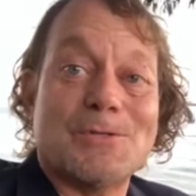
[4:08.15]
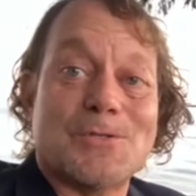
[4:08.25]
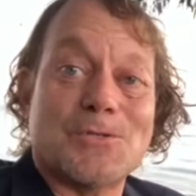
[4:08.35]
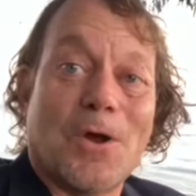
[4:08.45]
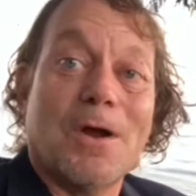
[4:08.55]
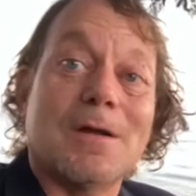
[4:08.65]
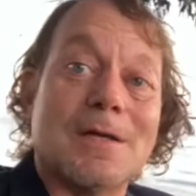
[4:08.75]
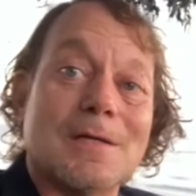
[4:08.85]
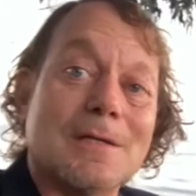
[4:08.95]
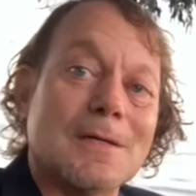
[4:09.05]

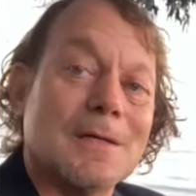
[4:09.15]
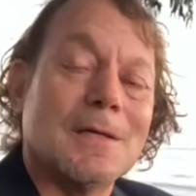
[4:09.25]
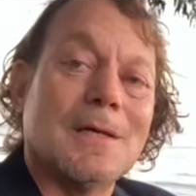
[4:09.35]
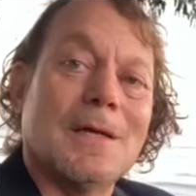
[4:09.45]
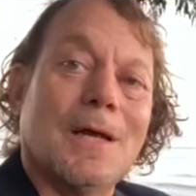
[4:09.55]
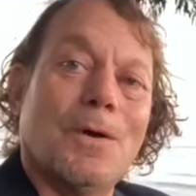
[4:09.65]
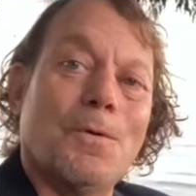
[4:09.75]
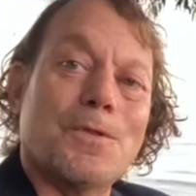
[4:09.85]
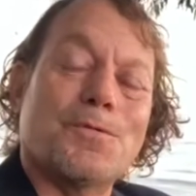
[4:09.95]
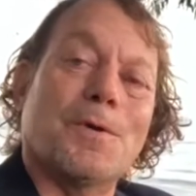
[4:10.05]
started
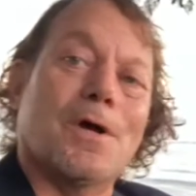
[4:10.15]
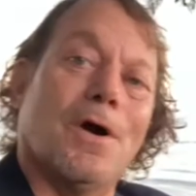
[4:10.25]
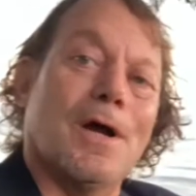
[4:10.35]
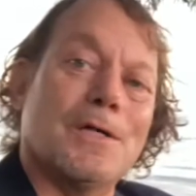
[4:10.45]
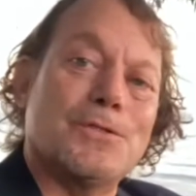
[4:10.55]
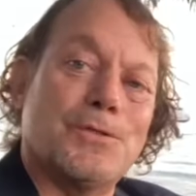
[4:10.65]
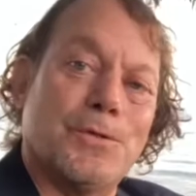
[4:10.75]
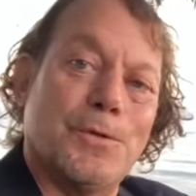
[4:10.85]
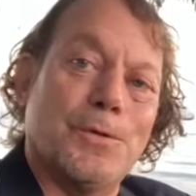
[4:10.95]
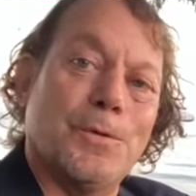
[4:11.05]
with regard
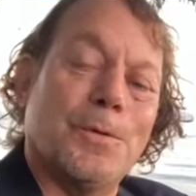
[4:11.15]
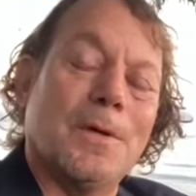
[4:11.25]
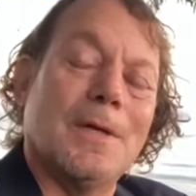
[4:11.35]
to